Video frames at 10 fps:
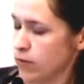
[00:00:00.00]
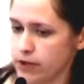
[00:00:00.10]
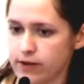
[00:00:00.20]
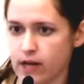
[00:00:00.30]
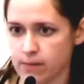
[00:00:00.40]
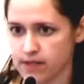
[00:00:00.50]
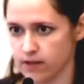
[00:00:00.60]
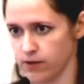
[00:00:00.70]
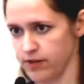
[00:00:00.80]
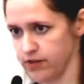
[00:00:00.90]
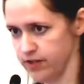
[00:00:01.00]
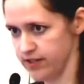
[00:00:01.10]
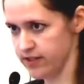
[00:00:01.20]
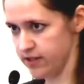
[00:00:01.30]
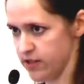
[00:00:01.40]
wondering how many lawyers are going
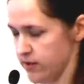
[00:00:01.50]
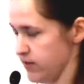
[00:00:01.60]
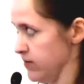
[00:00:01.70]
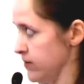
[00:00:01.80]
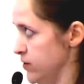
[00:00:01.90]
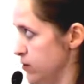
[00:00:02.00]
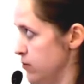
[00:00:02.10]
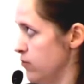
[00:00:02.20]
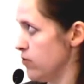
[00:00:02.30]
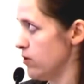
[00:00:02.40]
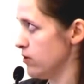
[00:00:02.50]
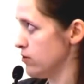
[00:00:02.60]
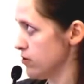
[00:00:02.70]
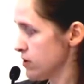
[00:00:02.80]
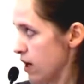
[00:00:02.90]
to start to do oral
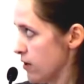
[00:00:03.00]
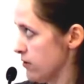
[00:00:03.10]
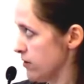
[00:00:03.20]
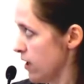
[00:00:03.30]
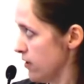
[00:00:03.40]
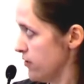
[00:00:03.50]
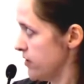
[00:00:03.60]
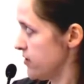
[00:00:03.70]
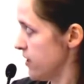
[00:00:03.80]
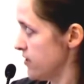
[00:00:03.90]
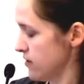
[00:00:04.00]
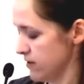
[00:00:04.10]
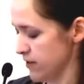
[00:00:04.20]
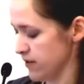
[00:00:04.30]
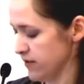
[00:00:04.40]
glucose tolerance tests
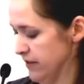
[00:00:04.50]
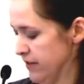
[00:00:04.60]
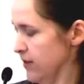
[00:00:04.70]
on their